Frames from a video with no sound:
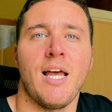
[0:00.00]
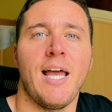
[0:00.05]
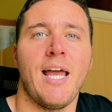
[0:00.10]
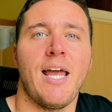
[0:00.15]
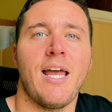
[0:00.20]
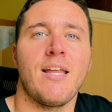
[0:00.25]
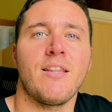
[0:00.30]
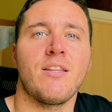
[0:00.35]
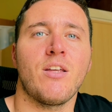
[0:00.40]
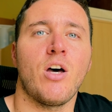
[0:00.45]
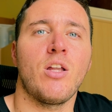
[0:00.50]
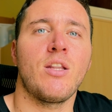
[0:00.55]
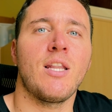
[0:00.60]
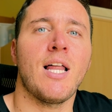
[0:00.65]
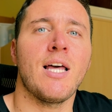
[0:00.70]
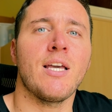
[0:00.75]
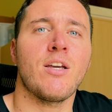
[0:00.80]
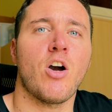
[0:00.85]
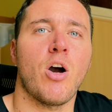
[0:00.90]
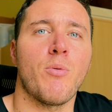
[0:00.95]
And
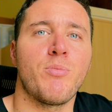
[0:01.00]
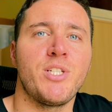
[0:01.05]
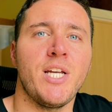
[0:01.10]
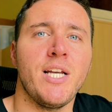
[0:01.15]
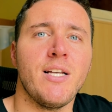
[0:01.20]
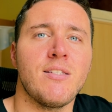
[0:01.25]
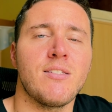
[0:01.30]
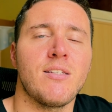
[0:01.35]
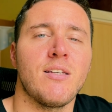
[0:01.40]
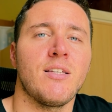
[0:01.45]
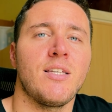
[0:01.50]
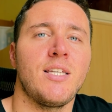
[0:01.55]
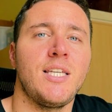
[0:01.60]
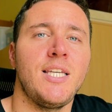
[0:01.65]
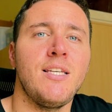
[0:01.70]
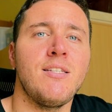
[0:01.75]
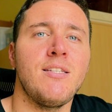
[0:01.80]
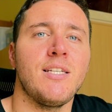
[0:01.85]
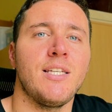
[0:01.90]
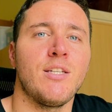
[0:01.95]
unlike objects,
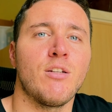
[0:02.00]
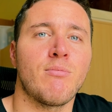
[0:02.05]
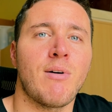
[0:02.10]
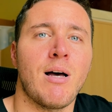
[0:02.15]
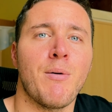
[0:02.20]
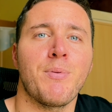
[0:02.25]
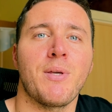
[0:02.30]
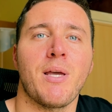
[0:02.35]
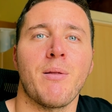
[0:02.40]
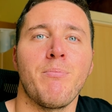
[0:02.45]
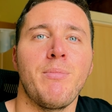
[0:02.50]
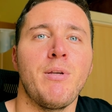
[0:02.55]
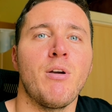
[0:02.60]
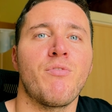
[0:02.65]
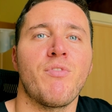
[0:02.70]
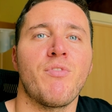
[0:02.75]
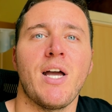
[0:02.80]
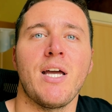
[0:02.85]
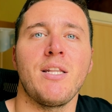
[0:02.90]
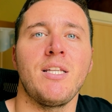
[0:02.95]
keys in a map can be
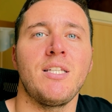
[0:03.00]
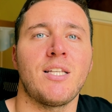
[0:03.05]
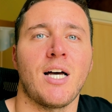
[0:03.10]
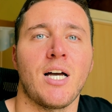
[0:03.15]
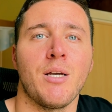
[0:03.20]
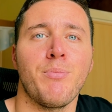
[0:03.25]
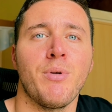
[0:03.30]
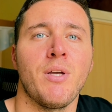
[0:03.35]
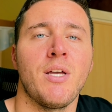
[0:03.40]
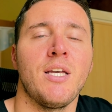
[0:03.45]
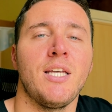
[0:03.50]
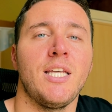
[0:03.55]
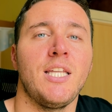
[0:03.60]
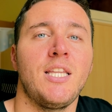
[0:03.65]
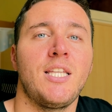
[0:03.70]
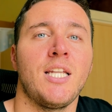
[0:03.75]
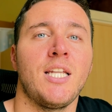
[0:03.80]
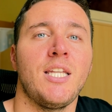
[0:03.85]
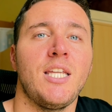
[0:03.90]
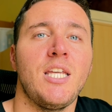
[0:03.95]
of any type.
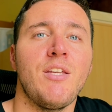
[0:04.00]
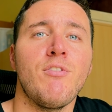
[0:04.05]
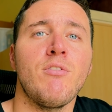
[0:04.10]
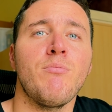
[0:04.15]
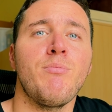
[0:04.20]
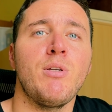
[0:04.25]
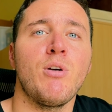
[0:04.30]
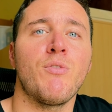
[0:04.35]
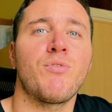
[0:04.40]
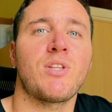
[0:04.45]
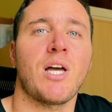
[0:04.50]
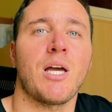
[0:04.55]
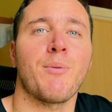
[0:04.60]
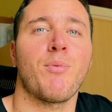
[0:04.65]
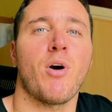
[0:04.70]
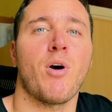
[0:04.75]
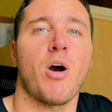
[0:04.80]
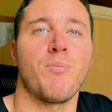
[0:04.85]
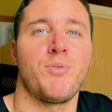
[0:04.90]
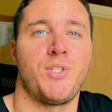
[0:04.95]
It can even be of
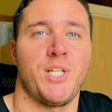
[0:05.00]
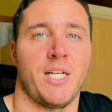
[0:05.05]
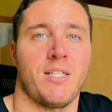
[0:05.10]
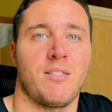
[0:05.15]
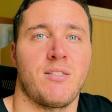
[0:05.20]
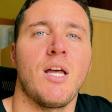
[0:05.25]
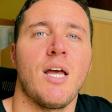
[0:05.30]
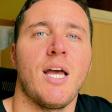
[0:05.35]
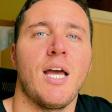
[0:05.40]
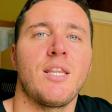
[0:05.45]
type object.